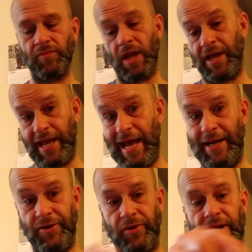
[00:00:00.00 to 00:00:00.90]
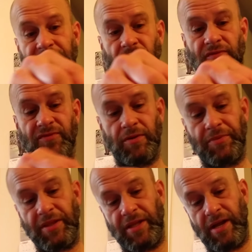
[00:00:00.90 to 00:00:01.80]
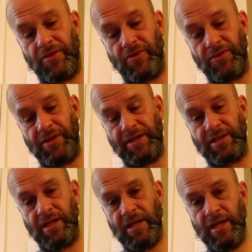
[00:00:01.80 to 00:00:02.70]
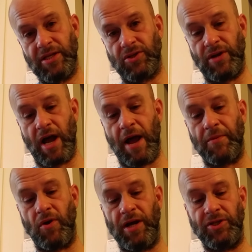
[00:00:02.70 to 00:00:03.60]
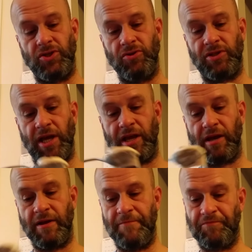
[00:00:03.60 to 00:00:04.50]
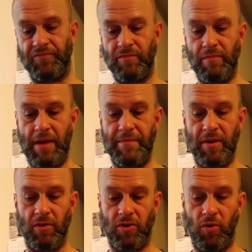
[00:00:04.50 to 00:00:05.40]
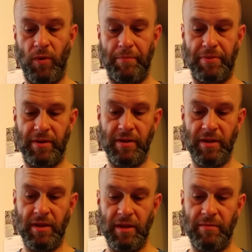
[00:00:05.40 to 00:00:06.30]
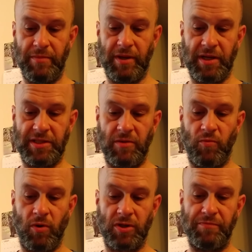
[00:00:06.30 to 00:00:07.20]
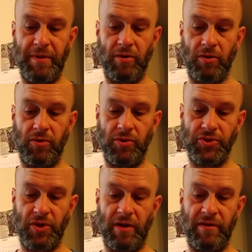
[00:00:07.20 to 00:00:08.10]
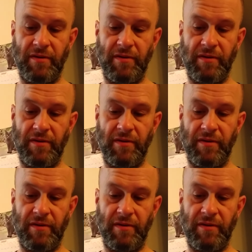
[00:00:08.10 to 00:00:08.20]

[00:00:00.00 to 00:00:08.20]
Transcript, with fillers: again, you're going to have to look for something other than this. So now I'm going to take a my miracle whip because it works miracles on